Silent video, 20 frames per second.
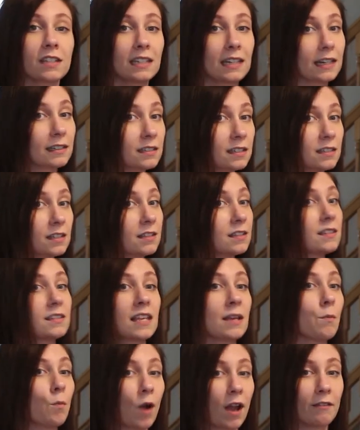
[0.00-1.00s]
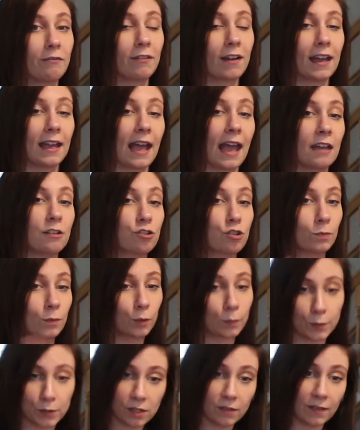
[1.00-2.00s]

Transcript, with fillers: connected to the same Wi-Fi as your mobile